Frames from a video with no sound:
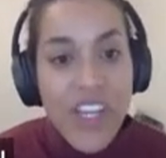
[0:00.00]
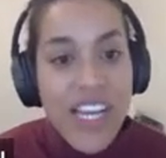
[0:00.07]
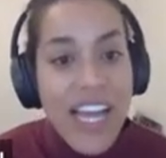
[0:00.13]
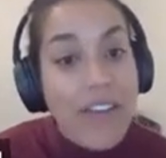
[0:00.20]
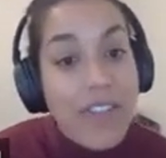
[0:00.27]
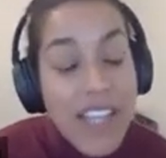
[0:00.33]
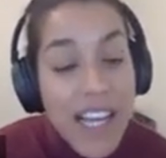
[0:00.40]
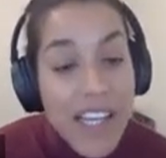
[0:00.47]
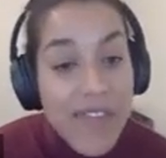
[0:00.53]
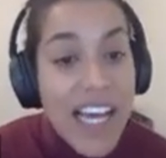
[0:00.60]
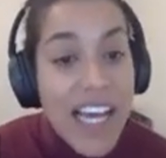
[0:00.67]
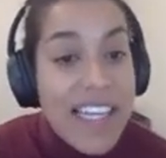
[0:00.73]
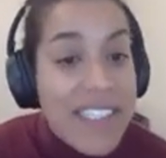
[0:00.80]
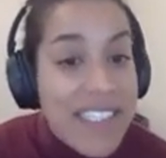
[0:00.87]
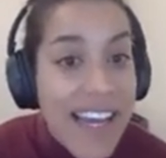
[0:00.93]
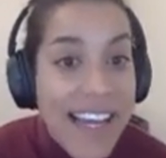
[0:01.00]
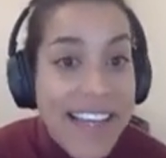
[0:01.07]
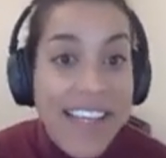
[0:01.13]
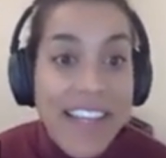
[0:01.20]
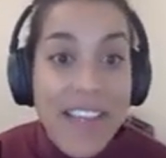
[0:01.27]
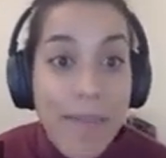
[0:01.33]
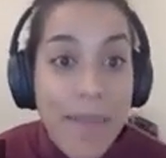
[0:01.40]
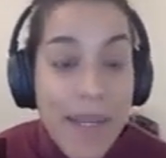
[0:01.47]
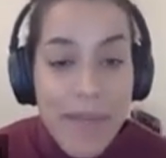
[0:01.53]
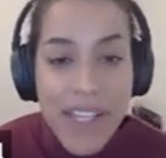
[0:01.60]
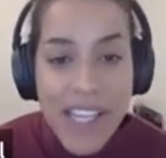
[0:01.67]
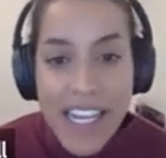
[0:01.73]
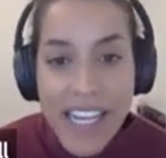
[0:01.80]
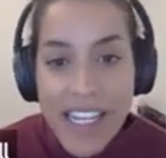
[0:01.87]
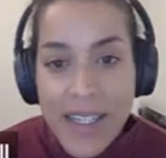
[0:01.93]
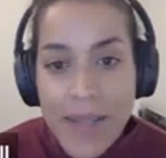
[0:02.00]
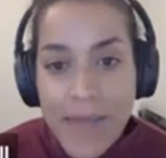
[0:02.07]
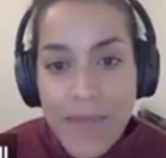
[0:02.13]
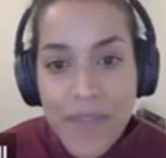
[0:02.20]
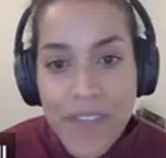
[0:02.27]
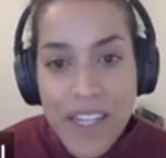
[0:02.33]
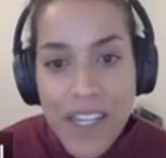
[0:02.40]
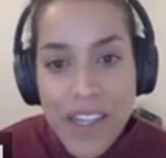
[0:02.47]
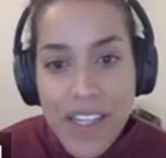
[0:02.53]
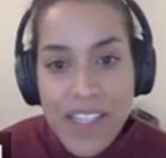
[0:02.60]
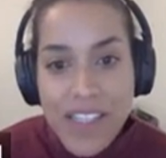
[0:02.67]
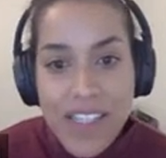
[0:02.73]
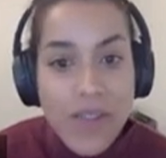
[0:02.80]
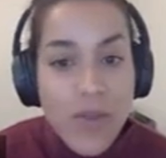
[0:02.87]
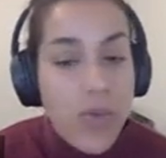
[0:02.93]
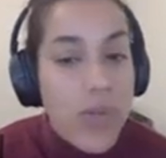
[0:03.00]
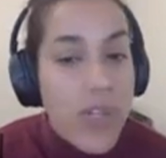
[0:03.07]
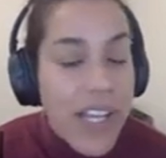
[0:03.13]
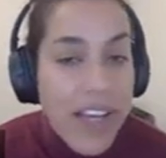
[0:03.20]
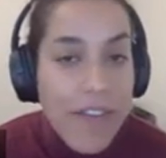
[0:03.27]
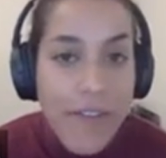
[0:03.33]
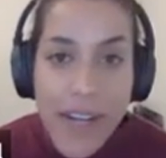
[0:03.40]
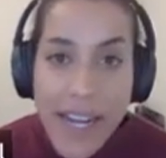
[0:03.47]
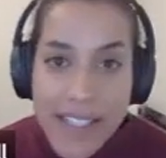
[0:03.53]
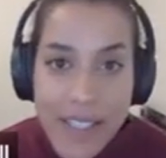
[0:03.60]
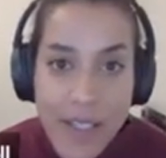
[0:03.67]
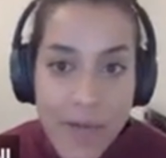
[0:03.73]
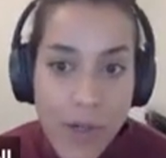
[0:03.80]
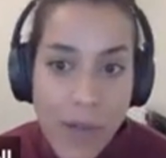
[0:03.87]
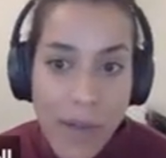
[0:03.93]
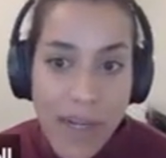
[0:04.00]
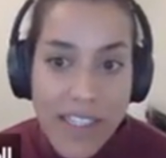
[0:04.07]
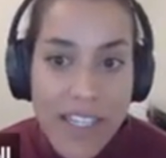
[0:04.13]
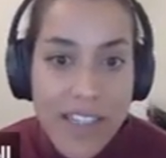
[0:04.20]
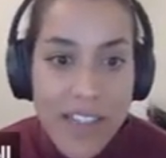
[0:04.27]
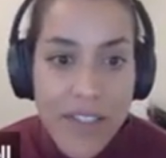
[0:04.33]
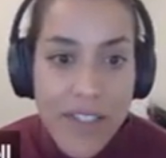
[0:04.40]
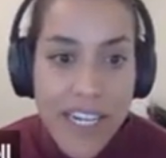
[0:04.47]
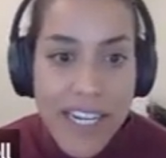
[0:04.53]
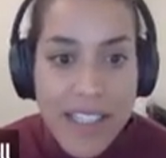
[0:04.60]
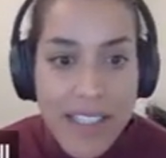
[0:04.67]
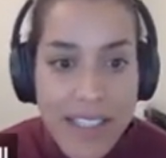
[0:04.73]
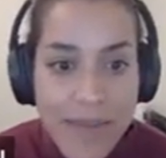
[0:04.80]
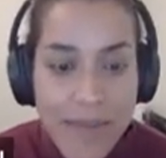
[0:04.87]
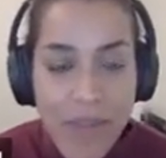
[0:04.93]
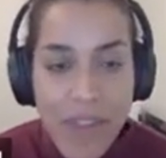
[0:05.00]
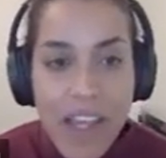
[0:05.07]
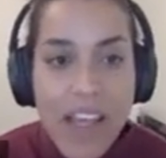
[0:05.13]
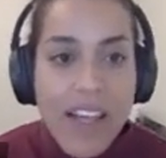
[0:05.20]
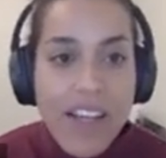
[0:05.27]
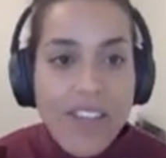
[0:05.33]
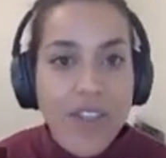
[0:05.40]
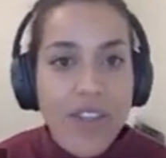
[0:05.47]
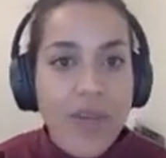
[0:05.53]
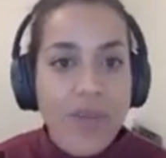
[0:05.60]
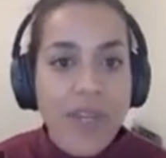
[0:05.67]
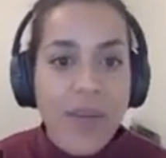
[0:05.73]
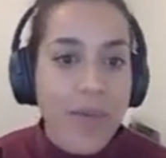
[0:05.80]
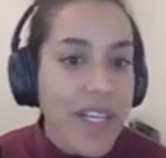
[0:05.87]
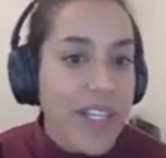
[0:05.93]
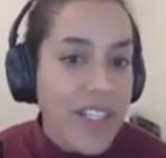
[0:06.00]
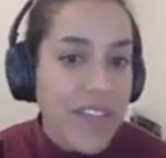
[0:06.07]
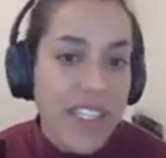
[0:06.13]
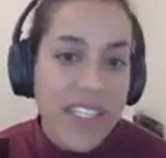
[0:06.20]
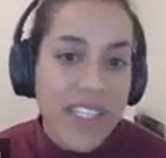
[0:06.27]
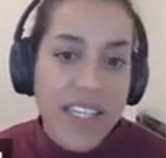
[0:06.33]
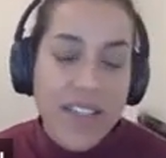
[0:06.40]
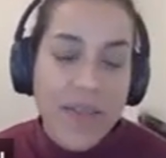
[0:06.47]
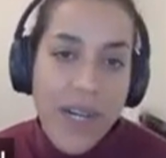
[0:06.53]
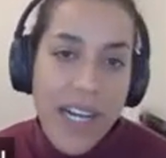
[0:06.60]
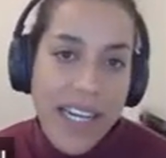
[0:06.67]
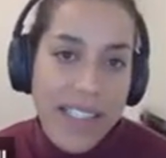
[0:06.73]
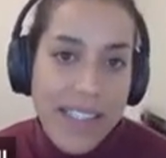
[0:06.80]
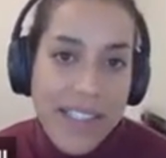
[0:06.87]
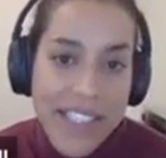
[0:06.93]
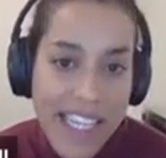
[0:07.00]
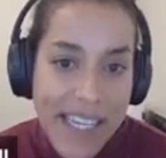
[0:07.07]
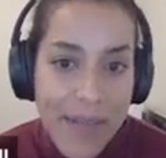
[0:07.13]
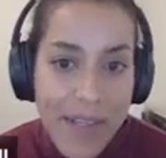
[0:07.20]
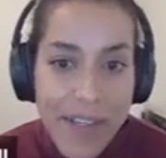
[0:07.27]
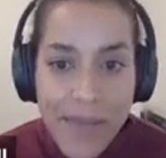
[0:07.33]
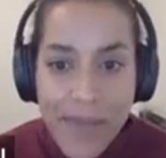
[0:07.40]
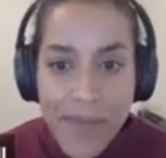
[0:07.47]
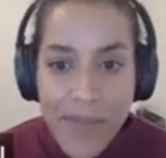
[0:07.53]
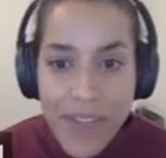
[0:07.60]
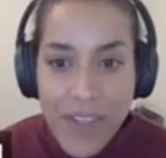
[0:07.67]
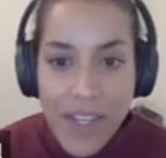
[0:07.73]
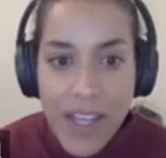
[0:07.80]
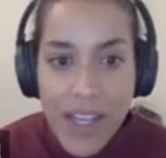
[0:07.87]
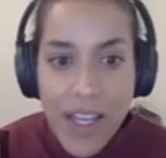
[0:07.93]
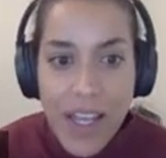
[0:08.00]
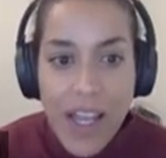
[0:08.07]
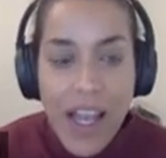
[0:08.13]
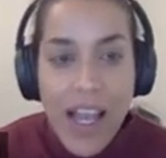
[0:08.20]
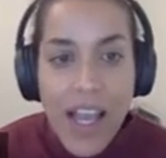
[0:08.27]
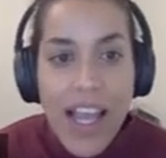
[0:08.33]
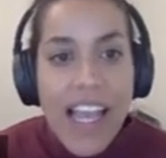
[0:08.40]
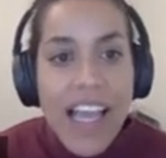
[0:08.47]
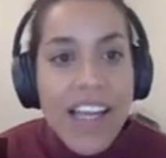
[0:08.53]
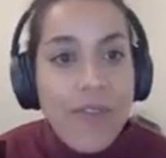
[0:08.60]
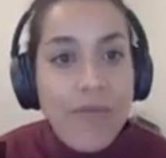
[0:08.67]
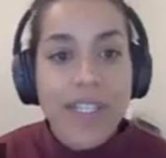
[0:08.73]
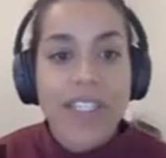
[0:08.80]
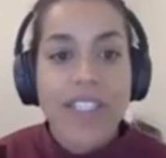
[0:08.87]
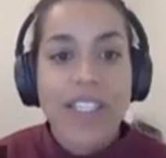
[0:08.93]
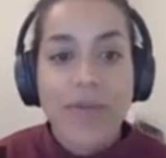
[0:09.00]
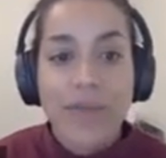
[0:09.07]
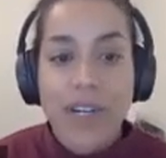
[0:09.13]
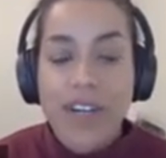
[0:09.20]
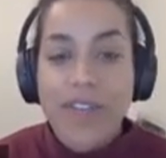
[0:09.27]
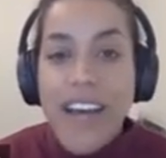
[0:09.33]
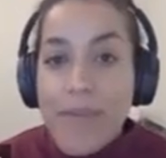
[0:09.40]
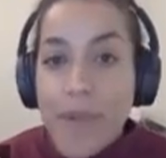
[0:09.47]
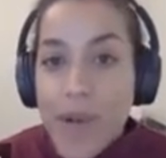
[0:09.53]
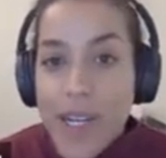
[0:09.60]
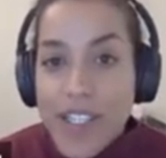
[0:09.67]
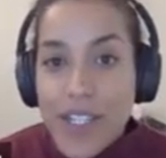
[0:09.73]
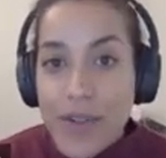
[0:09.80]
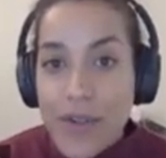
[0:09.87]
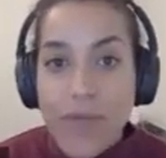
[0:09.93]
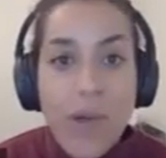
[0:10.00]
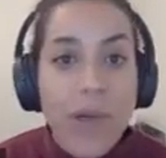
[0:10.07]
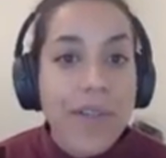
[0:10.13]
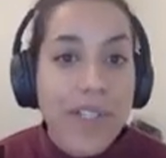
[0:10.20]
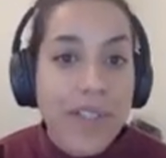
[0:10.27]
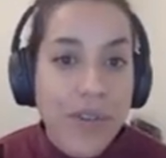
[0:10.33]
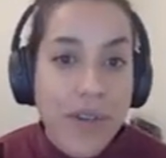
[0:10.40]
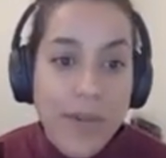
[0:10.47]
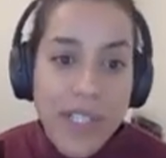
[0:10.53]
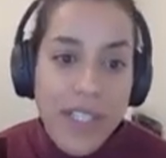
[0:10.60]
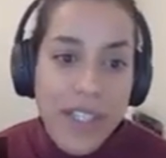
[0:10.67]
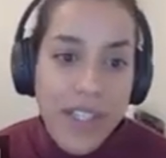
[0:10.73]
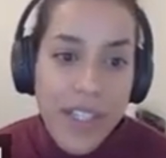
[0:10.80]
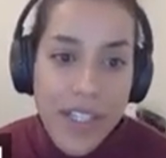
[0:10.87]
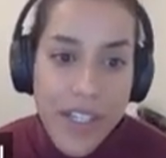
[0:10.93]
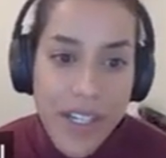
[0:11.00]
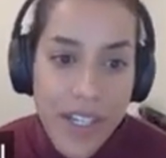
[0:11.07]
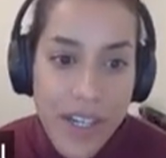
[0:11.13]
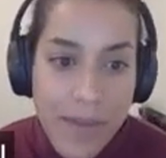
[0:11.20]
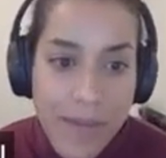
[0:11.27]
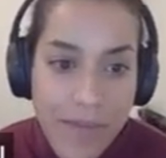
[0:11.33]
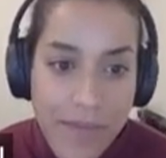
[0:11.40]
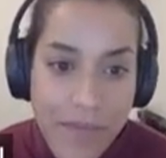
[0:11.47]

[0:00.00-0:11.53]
then outside of the ice line in the midplane, the disk is cool enough for ice to form on dust grains. So there'll be a region of the disk where ice is stable, and a region where evaporation or photodesorption could occur.